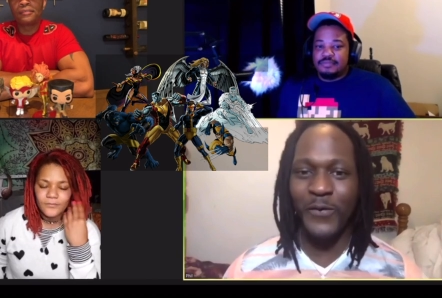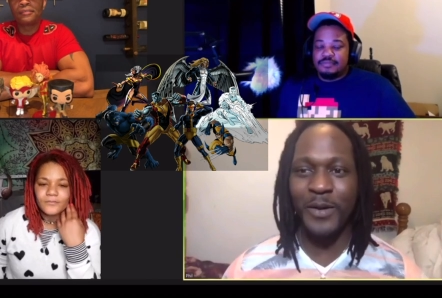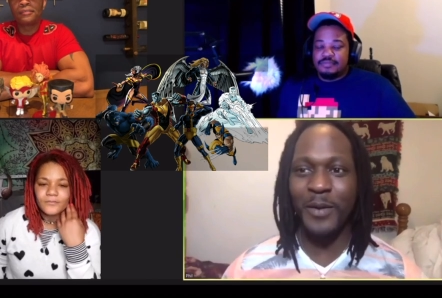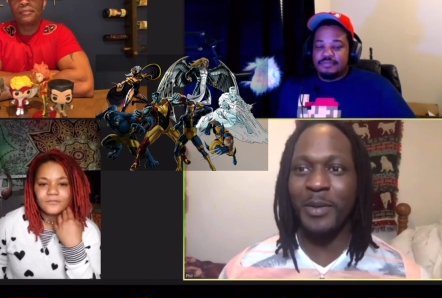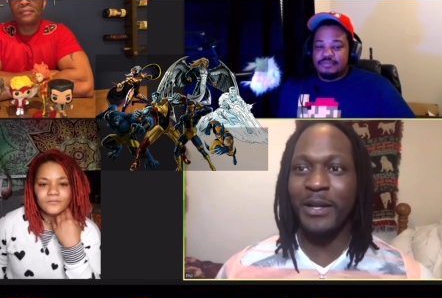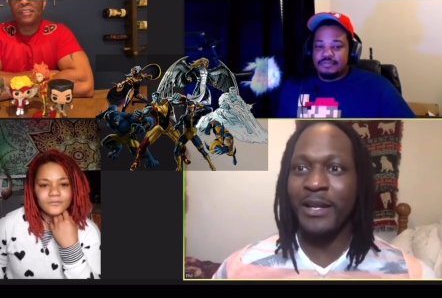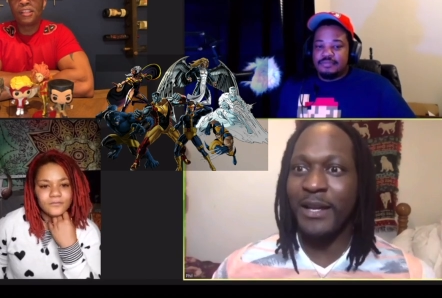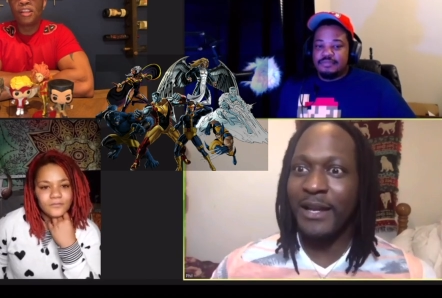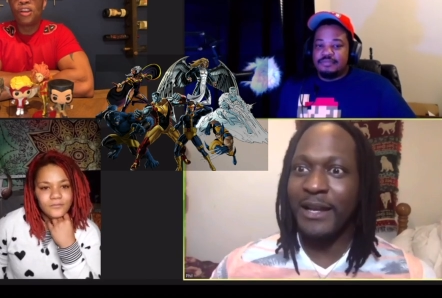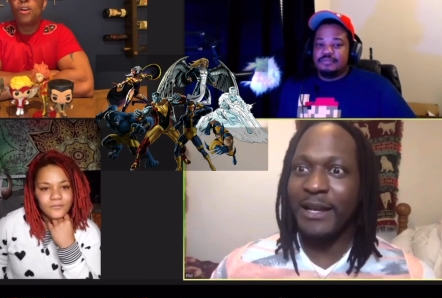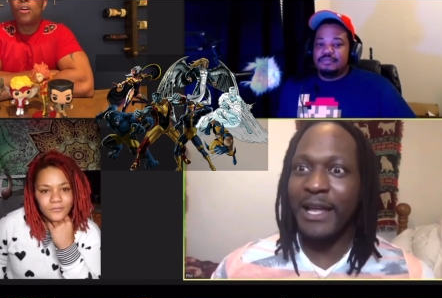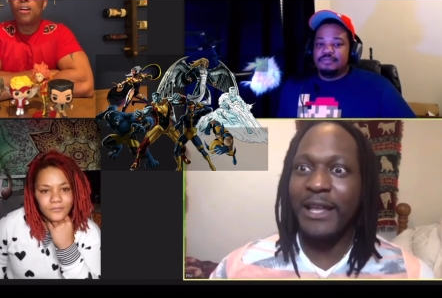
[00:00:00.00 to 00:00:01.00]
Speaker 1: But
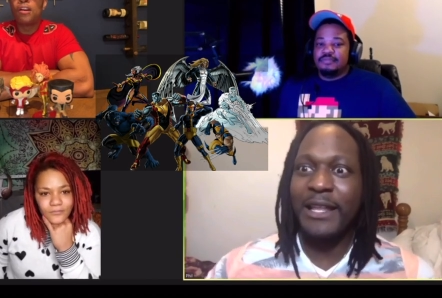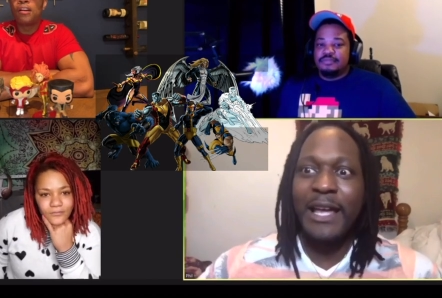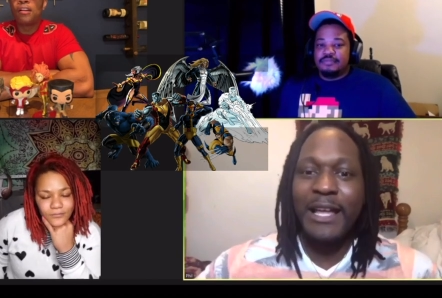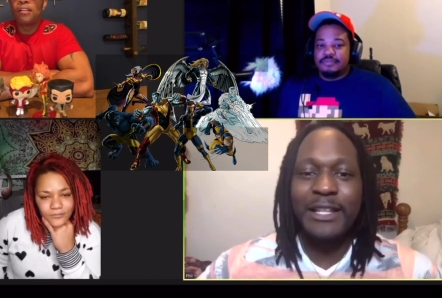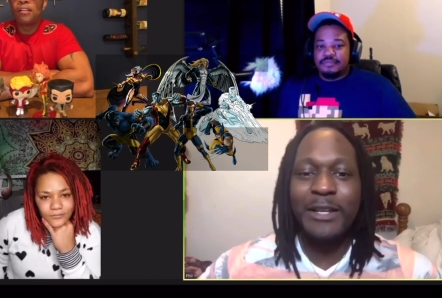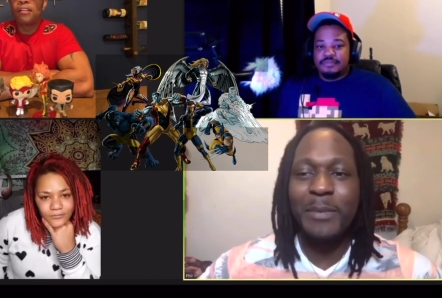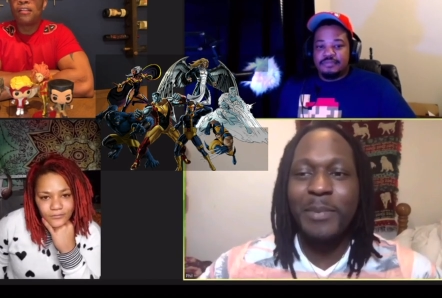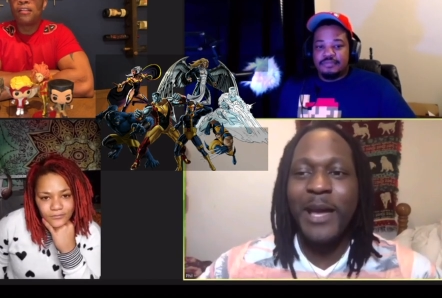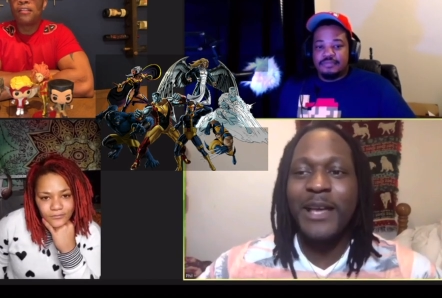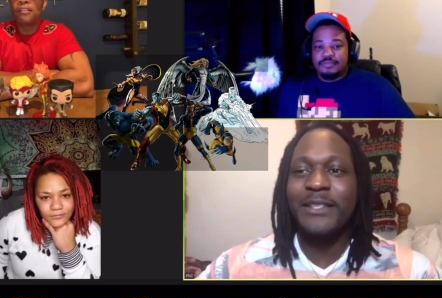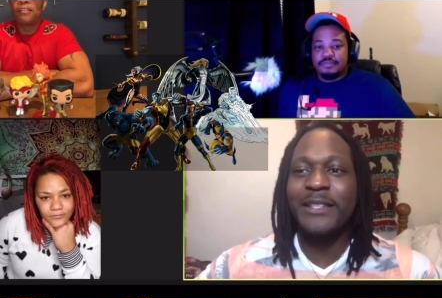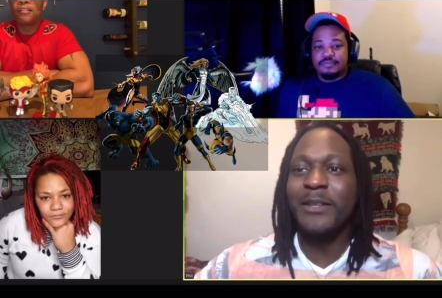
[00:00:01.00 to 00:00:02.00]
now they got the
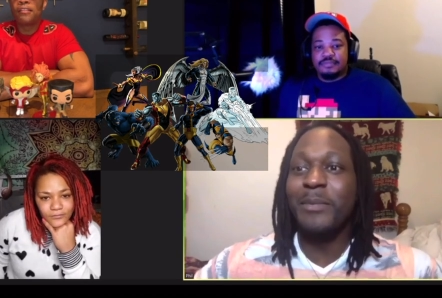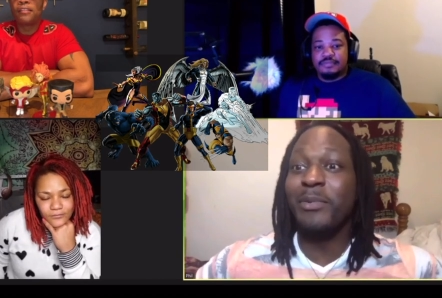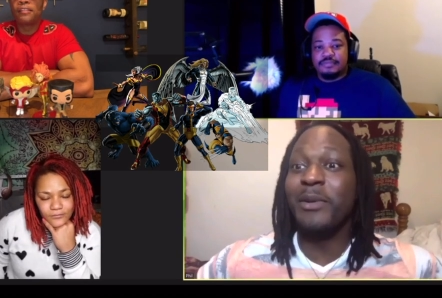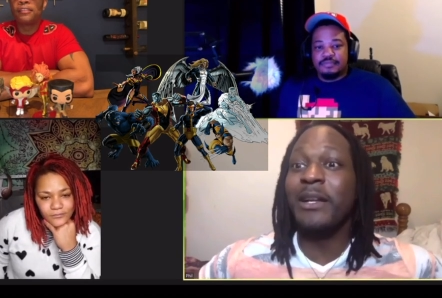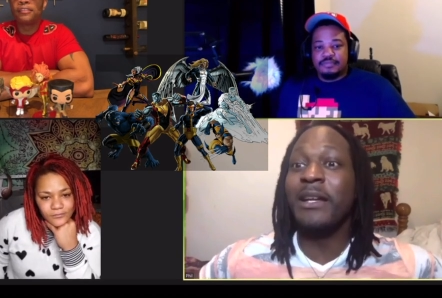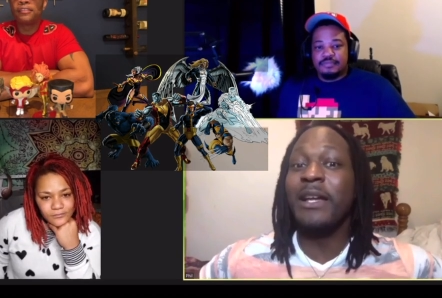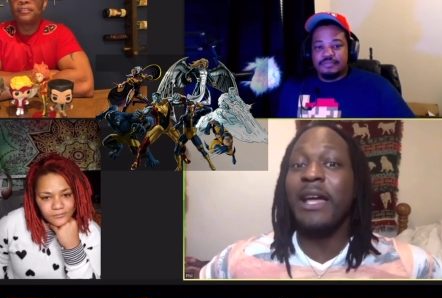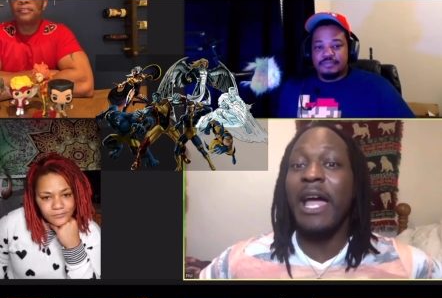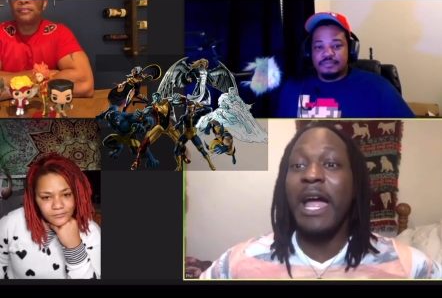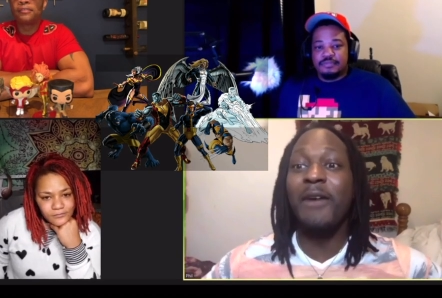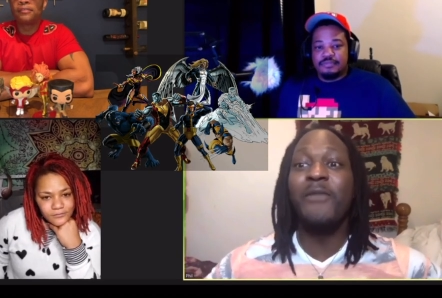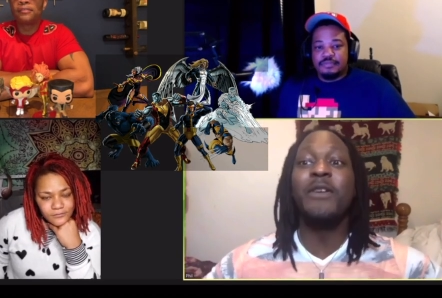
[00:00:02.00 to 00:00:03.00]
capacity to bring
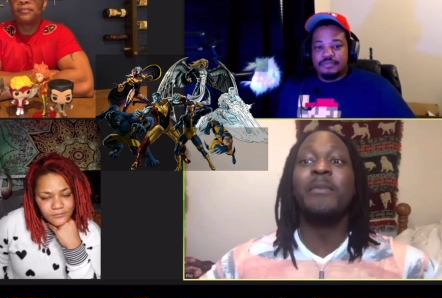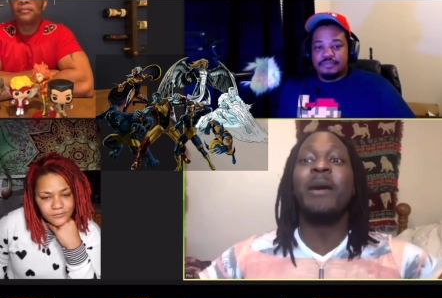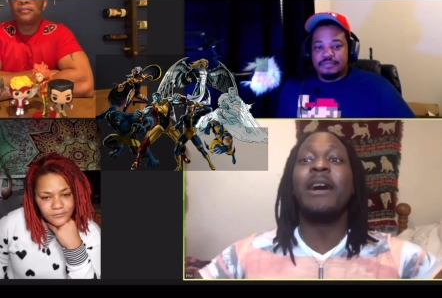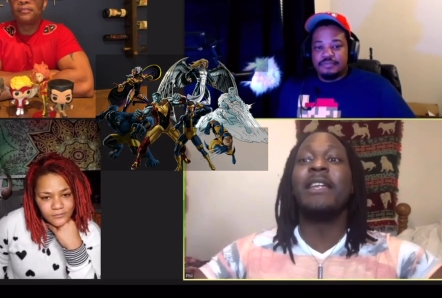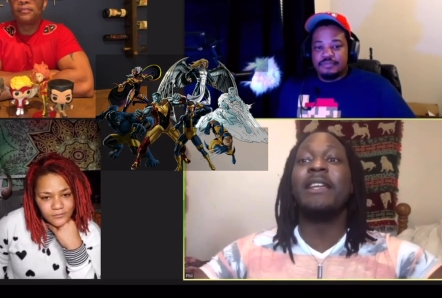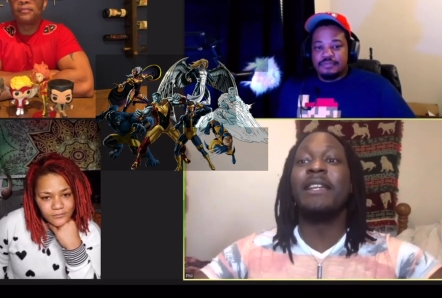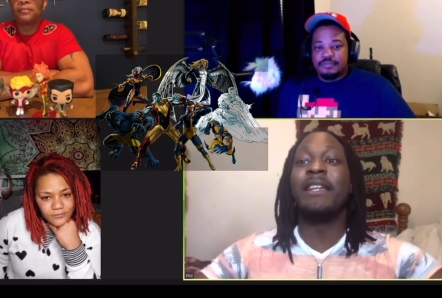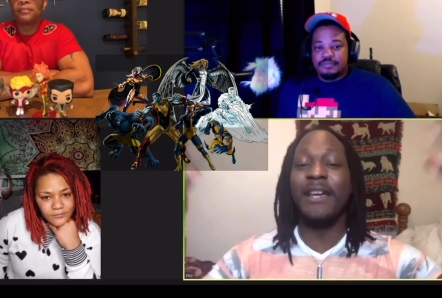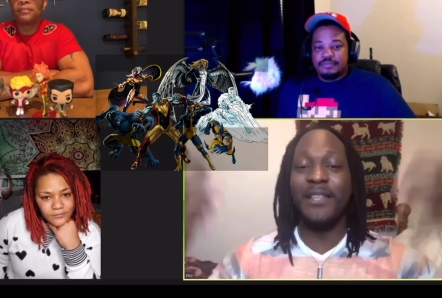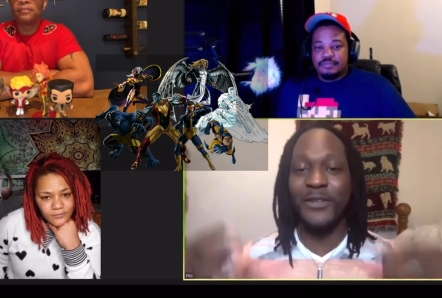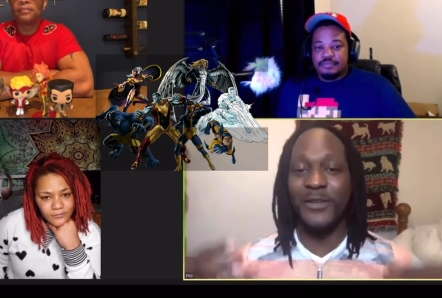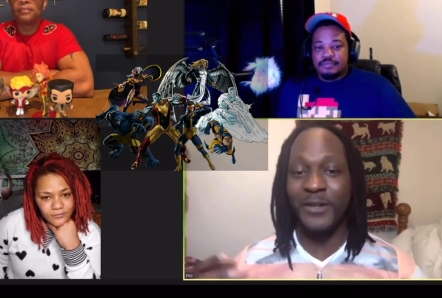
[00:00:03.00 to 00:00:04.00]
everybody together